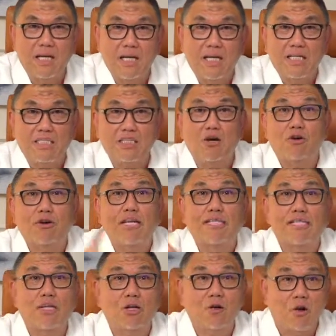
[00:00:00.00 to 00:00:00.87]
It's not
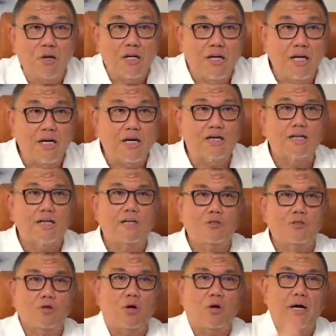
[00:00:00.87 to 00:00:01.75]
getting longer.
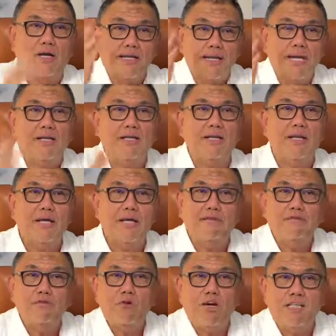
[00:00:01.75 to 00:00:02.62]
So again,
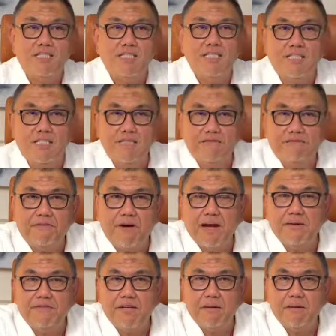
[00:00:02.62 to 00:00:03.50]
if you are
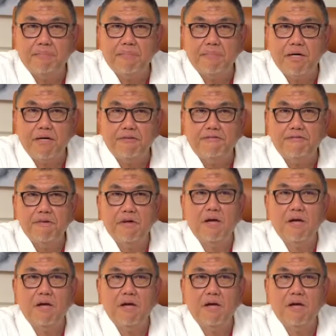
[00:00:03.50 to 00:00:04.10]
65 and above,